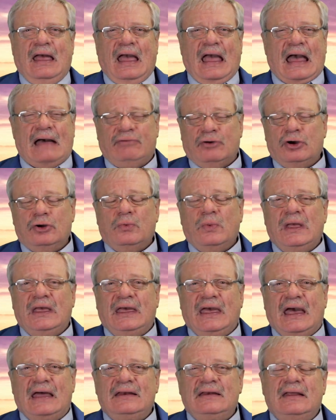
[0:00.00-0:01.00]
Have a good
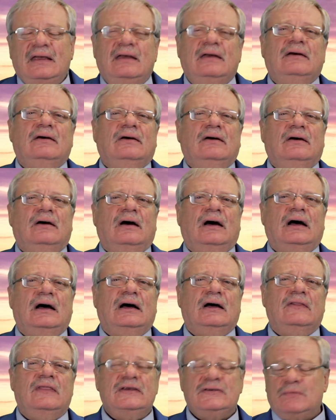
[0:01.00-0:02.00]
weekend.
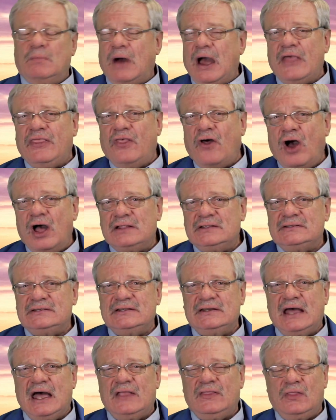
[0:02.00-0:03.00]
These are my thoughts
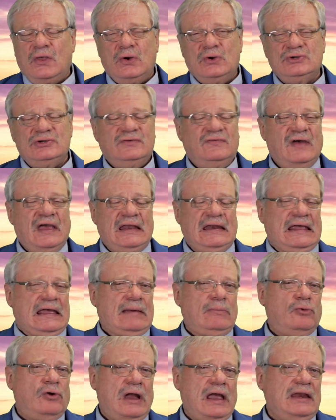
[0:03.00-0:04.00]
and not those of
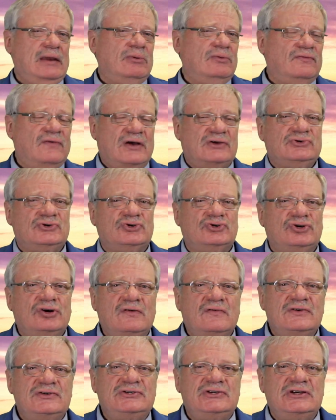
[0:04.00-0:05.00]
ADM or ADM Investor
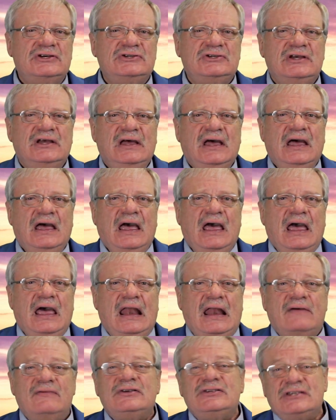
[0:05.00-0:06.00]
Services.
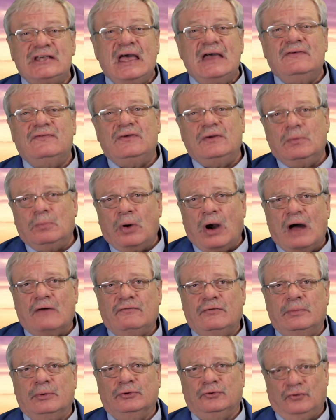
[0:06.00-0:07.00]
And have a safe and
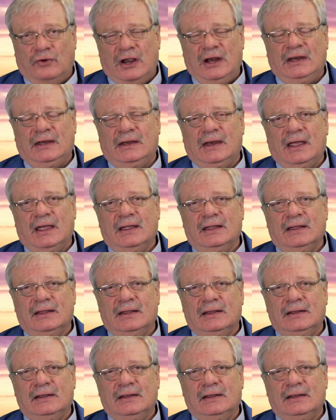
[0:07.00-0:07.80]
profitable trading day.